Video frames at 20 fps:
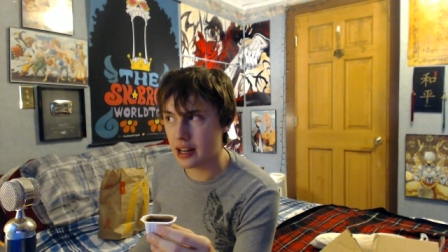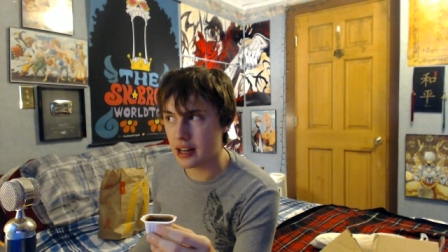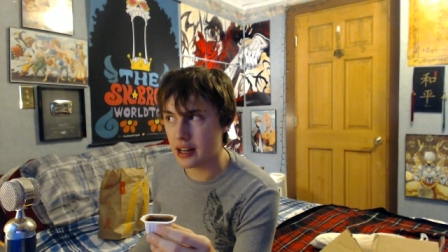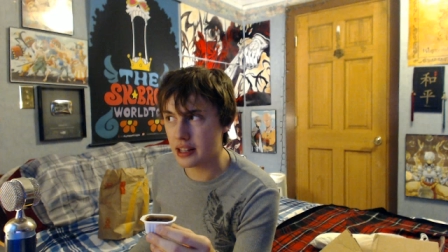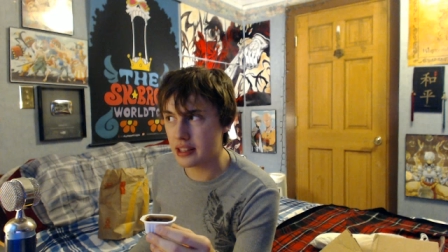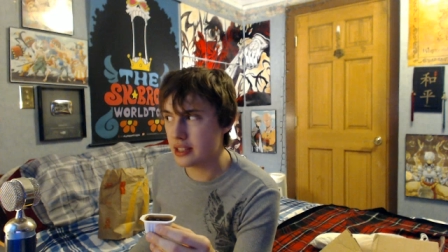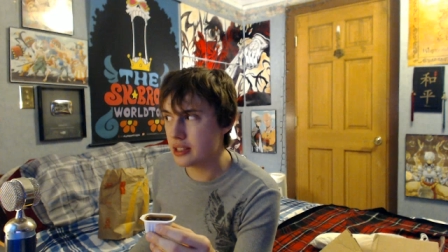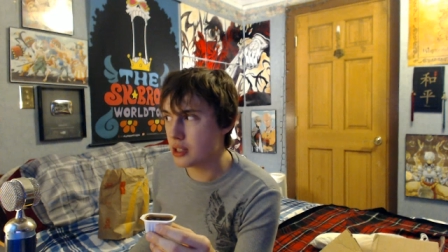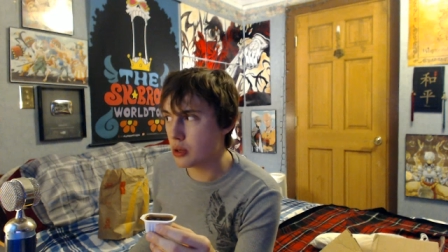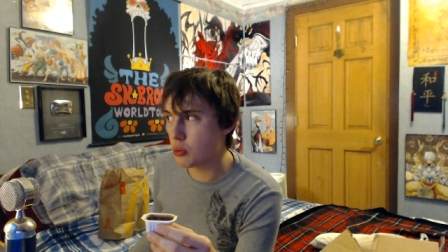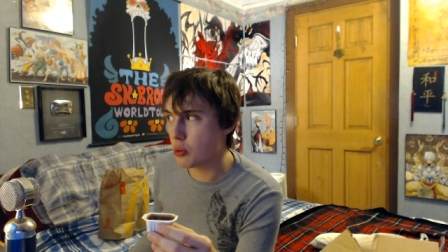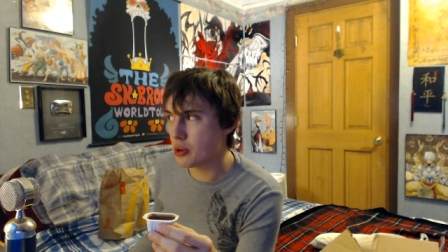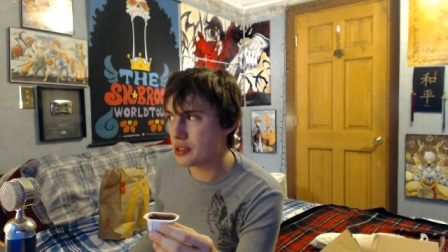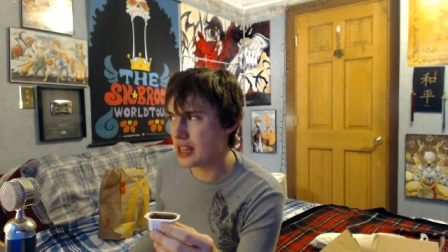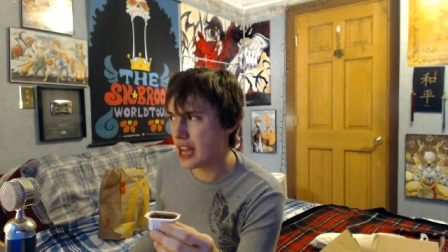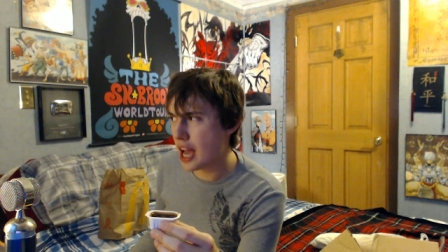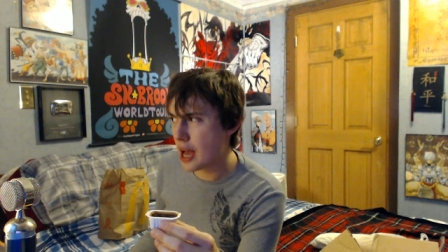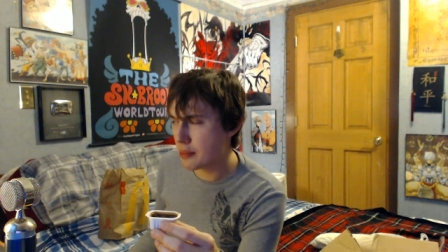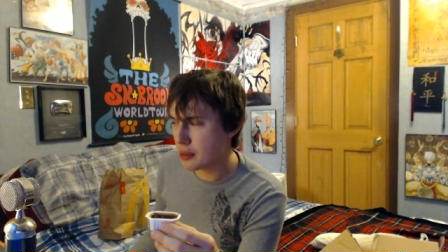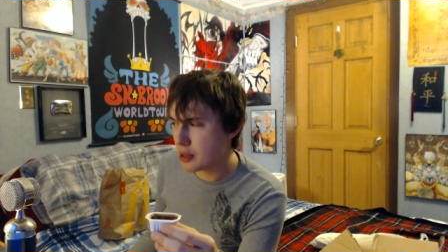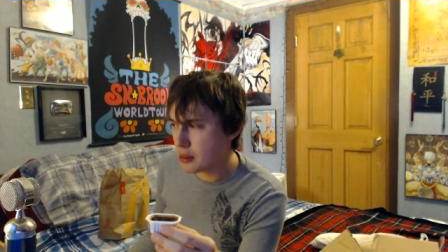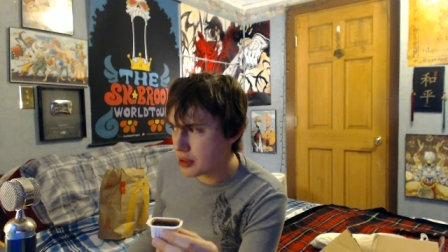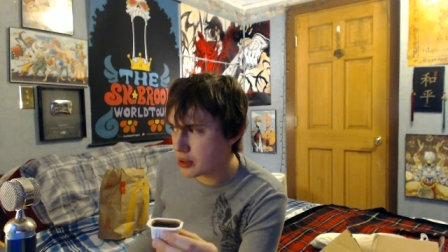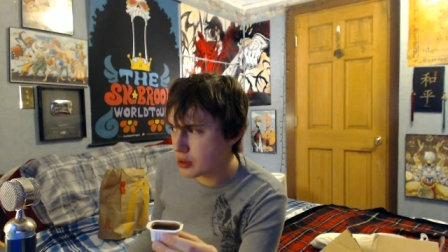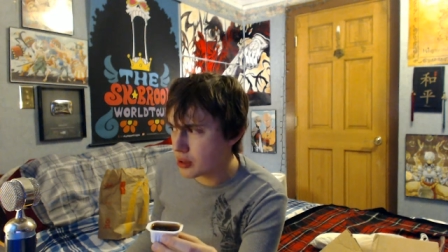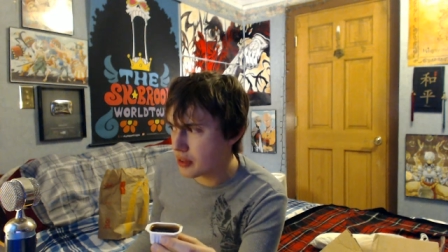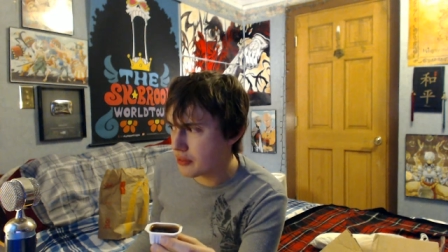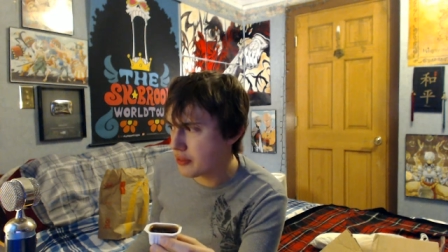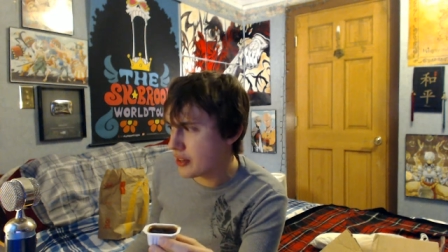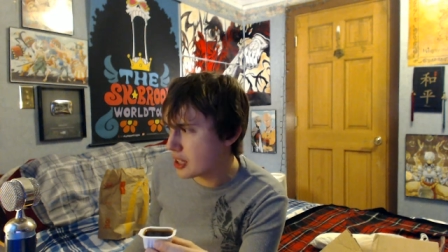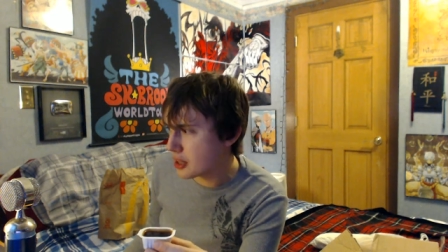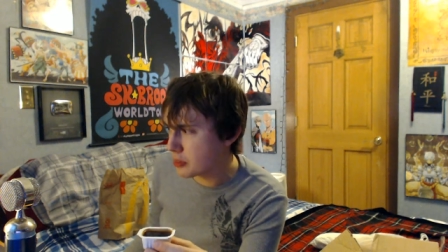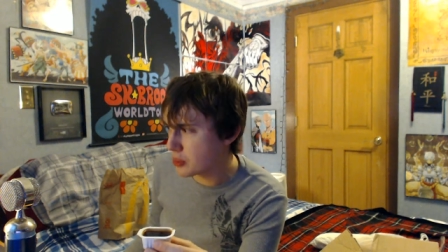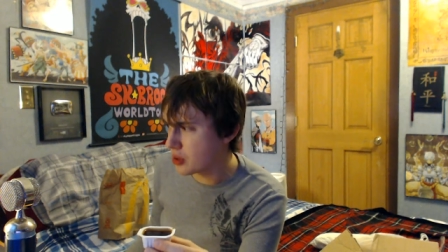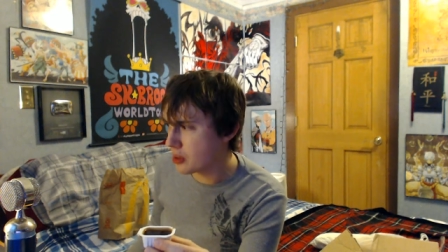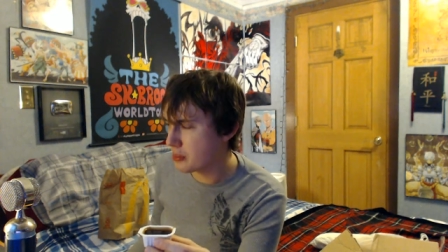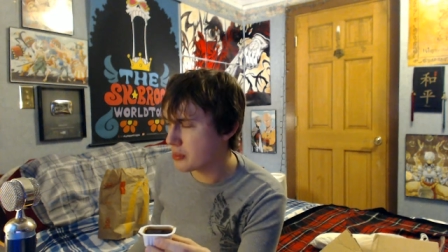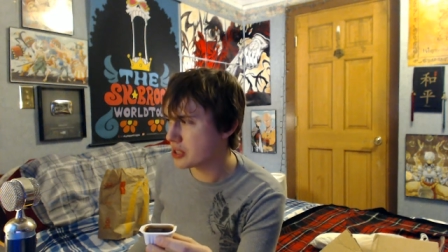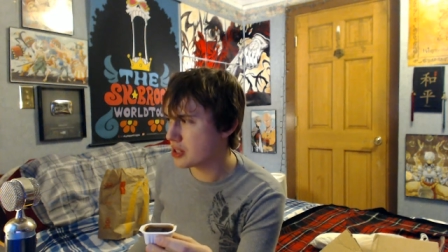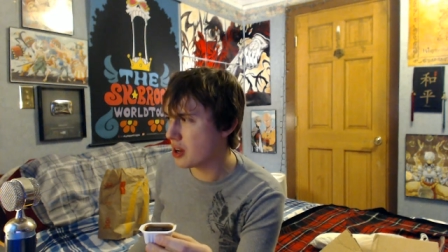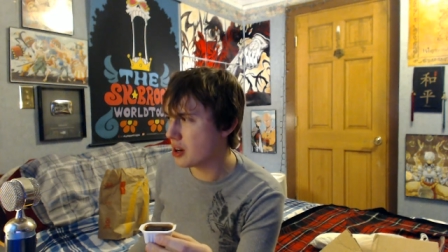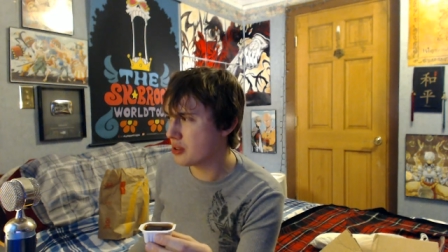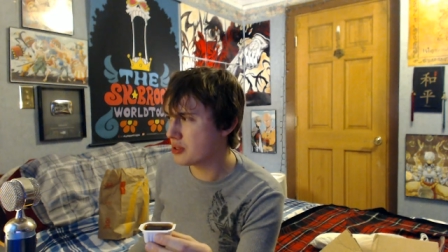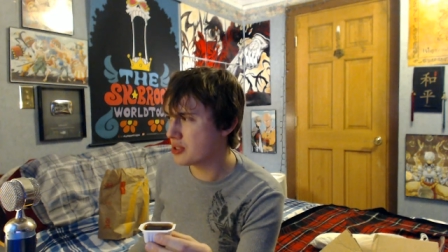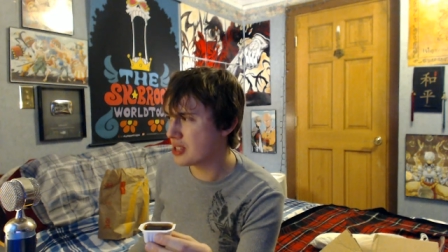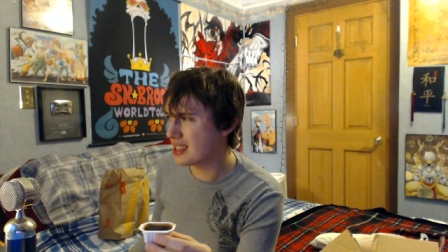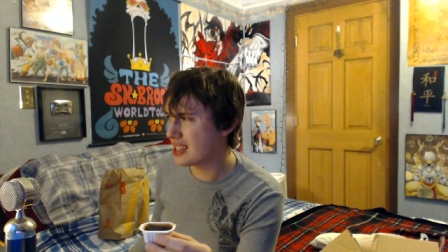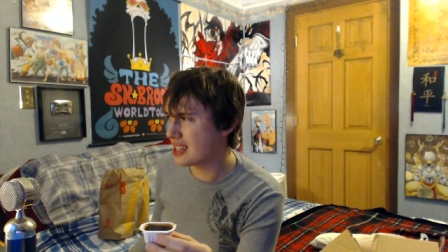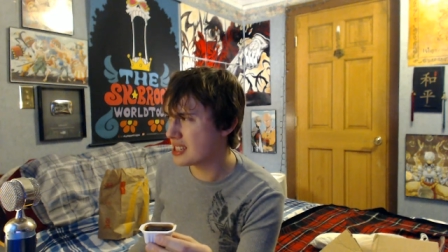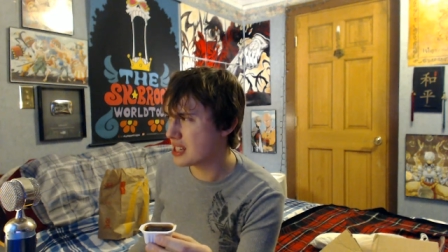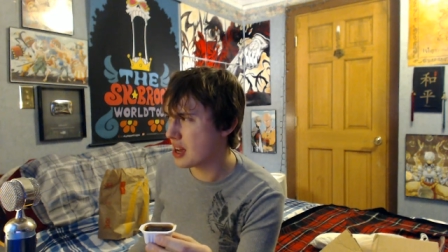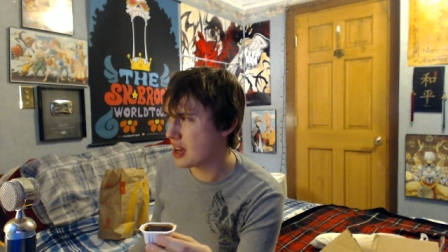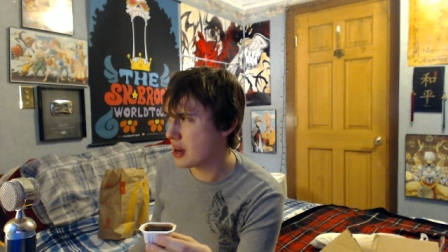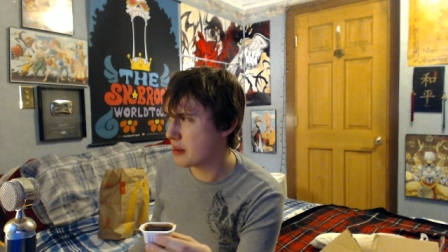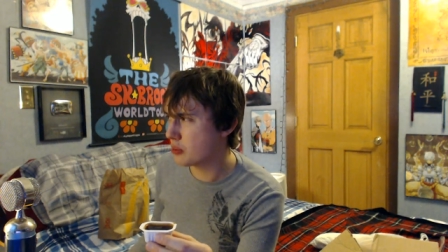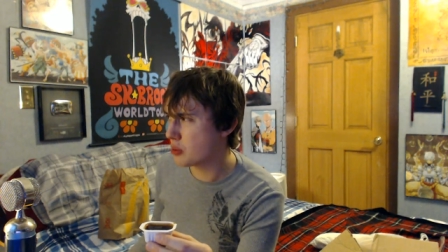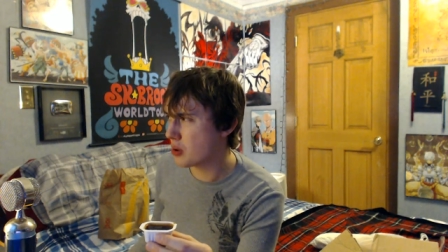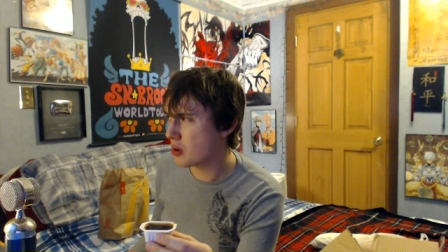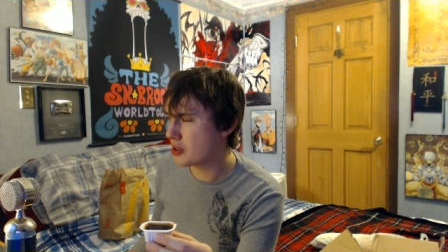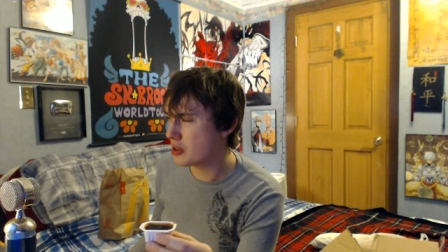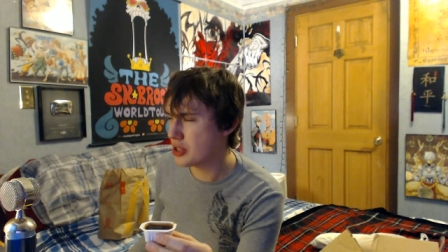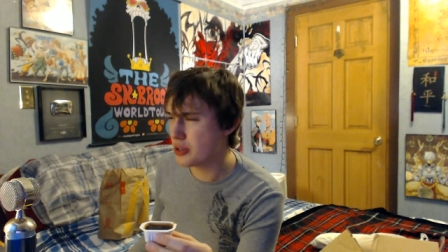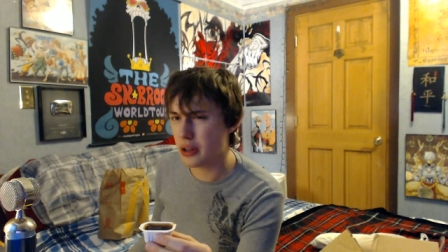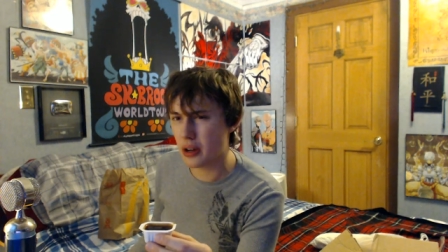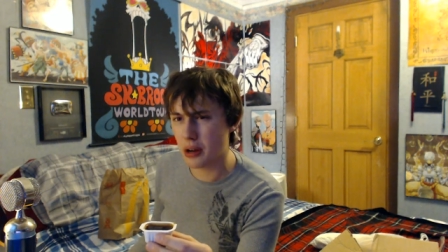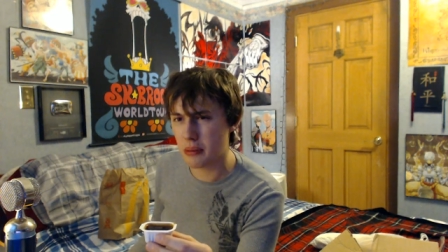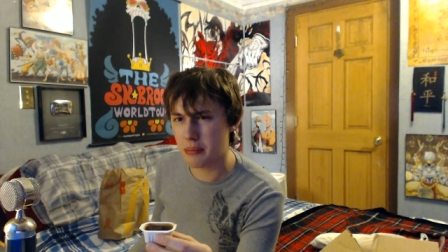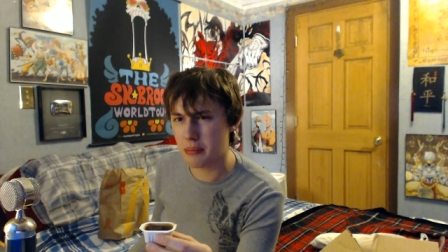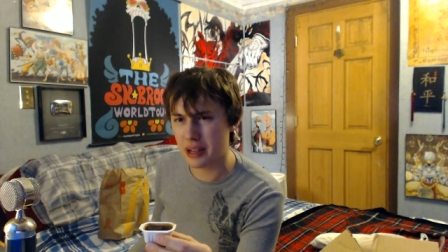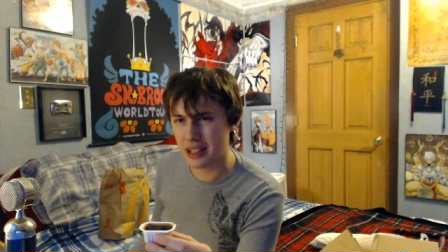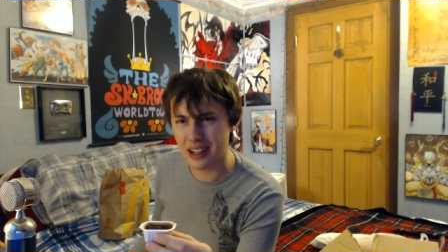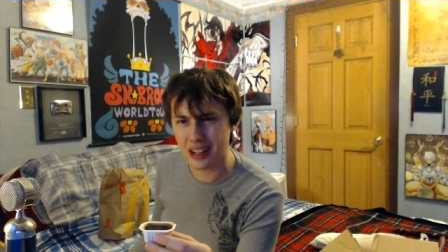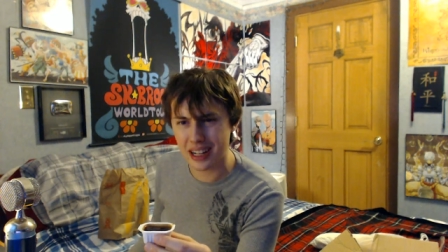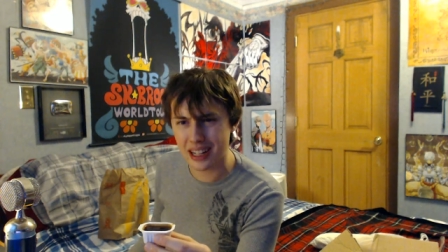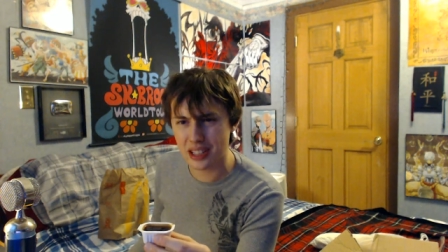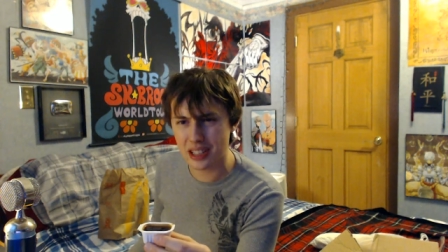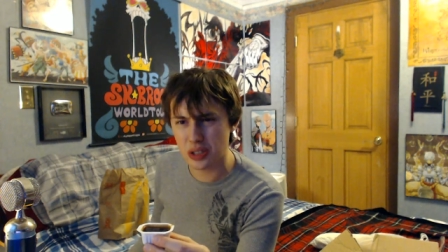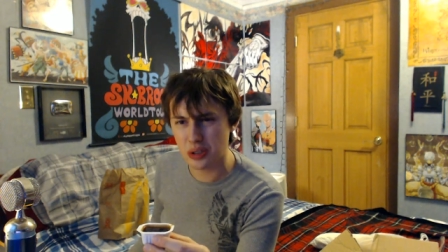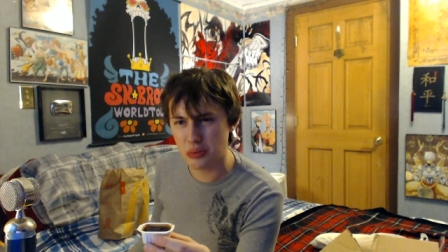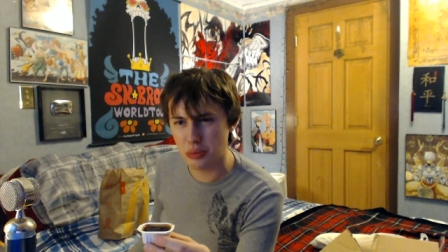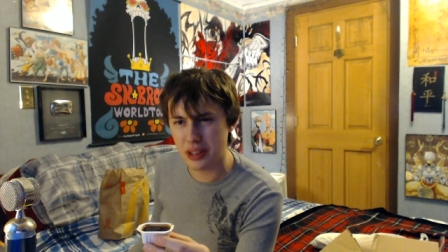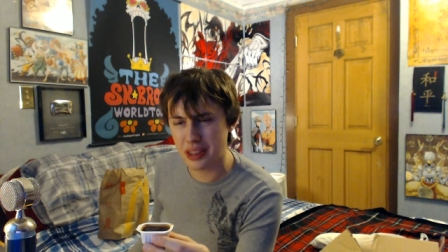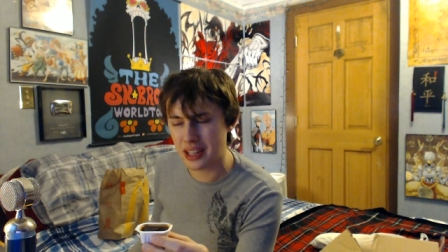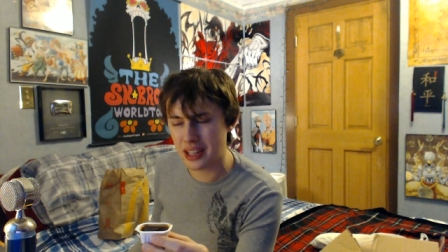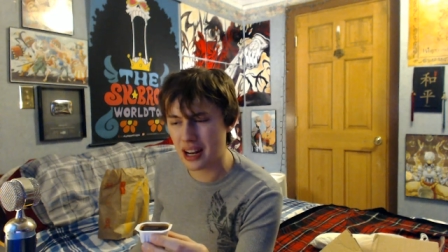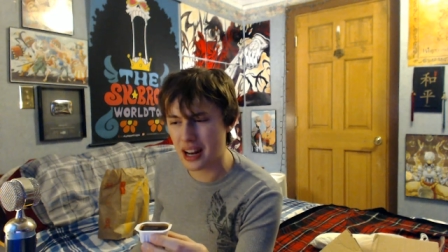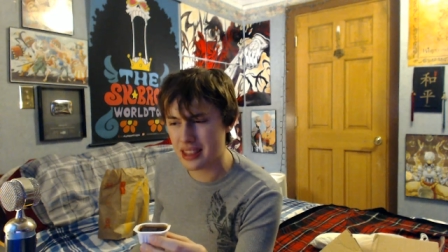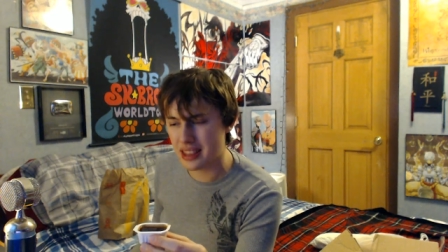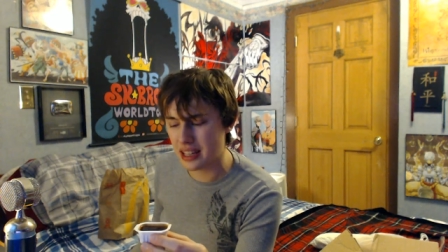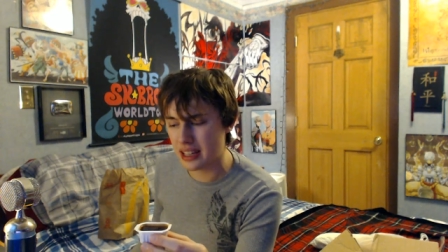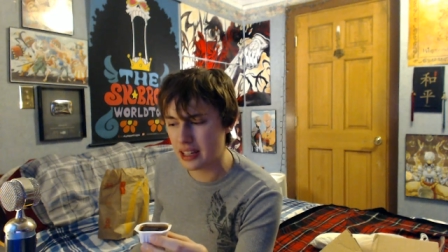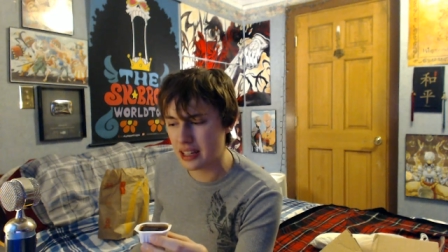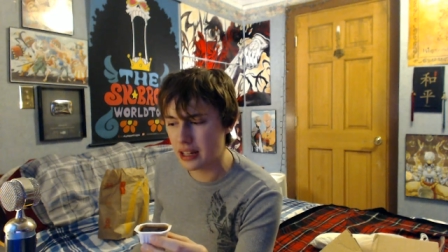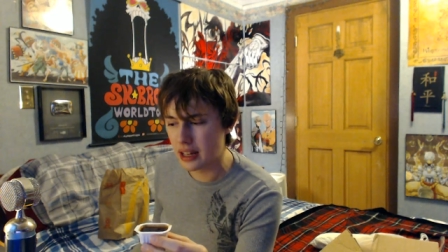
and I think there was a Happy Meal available at McDonald's at that time where you got McNuggets with it, I think.